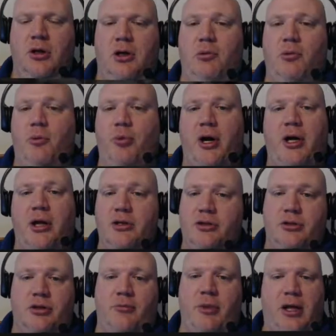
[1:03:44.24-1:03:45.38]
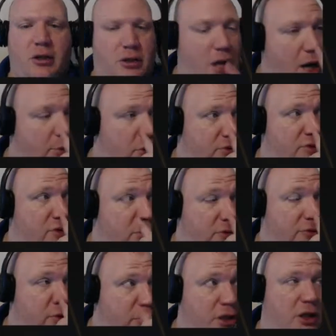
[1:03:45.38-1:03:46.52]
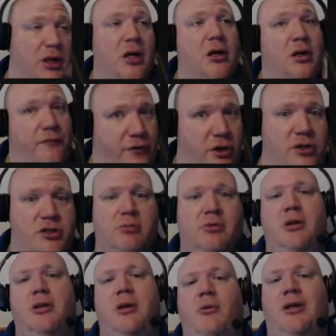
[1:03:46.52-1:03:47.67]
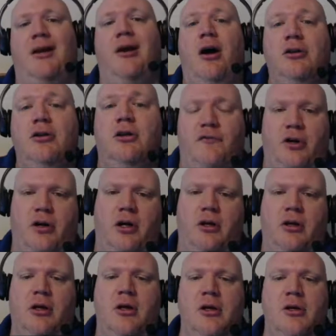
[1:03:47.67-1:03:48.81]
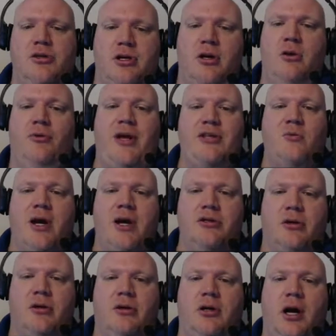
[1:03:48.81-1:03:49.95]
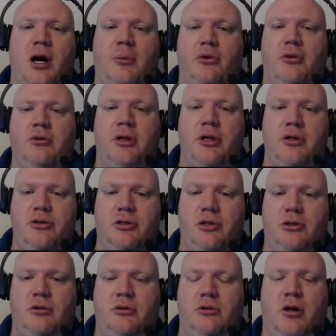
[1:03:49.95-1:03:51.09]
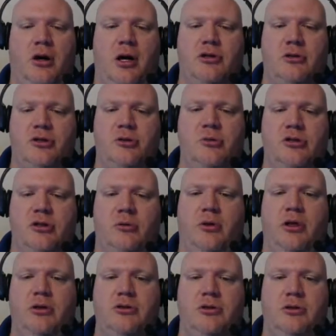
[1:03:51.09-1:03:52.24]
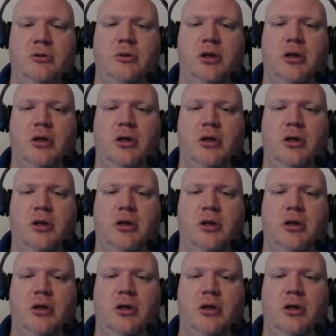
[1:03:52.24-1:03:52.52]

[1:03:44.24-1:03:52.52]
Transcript: and when we break it, it's going to turn back into cobble. So we've really converted something that would get unconverted. So that's why I turn cobble into, or I turn smooth stone into